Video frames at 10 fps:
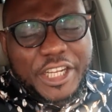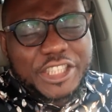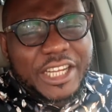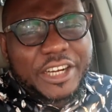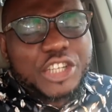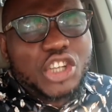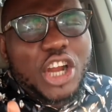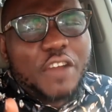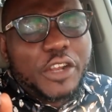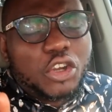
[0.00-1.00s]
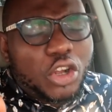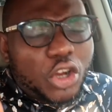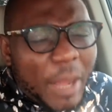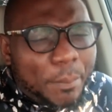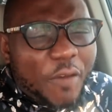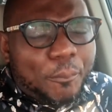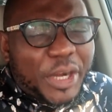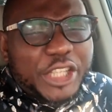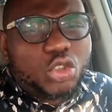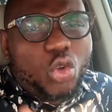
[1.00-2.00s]
The generation of the crop of
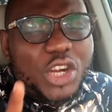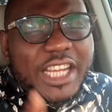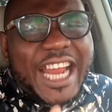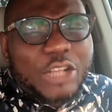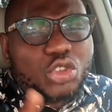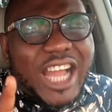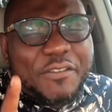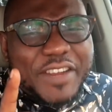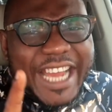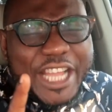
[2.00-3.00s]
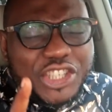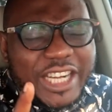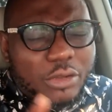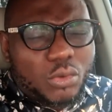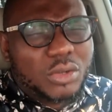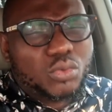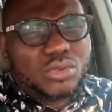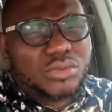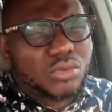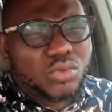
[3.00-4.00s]
political leaders you have in Nigeria,
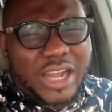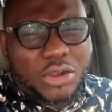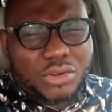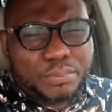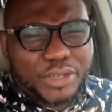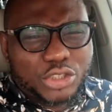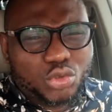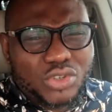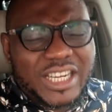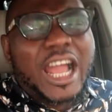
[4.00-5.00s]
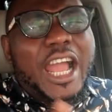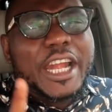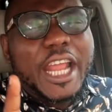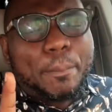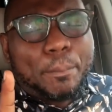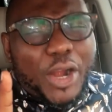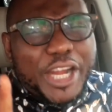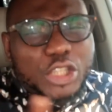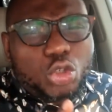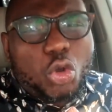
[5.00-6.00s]
who are called political leaders, the
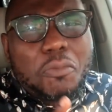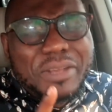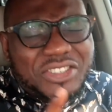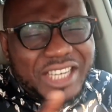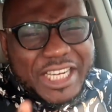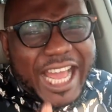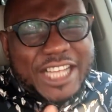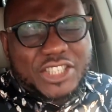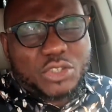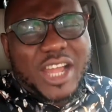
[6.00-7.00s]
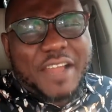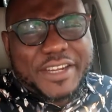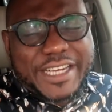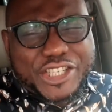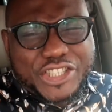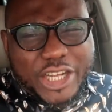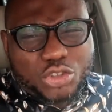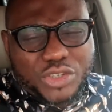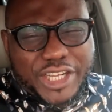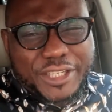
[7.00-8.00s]
political misleaders you have in
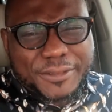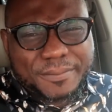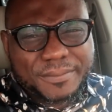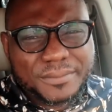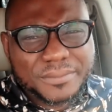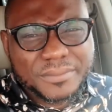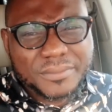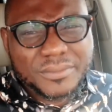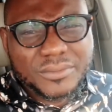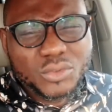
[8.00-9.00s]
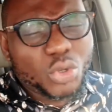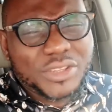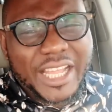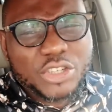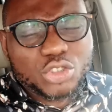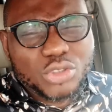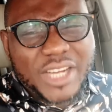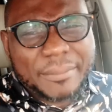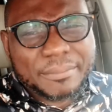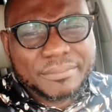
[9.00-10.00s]
Nigeria today. No thanks
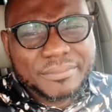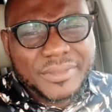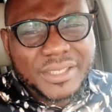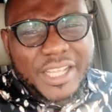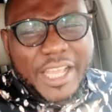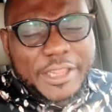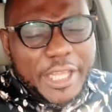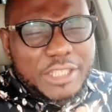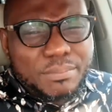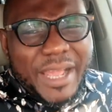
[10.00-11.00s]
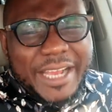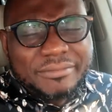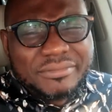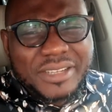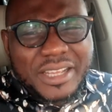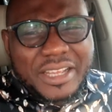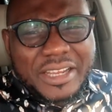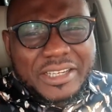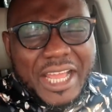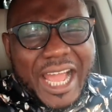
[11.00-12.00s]
to them. These men,
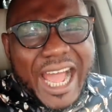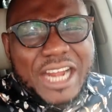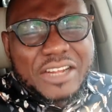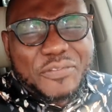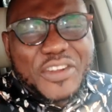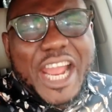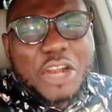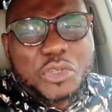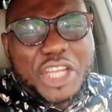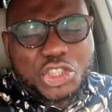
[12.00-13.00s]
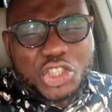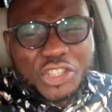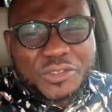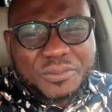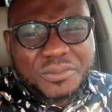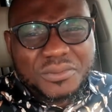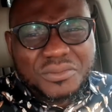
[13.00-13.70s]
they had free education.